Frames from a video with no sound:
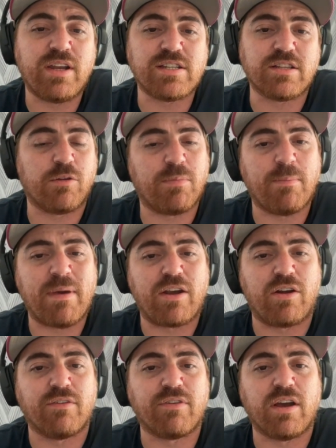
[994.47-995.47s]
He's a little bit
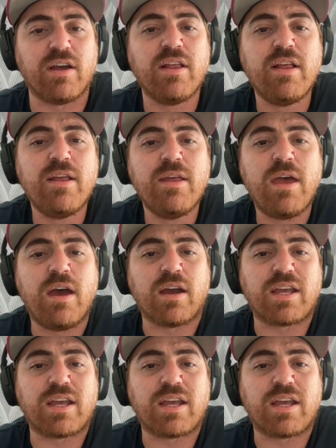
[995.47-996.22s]
better of a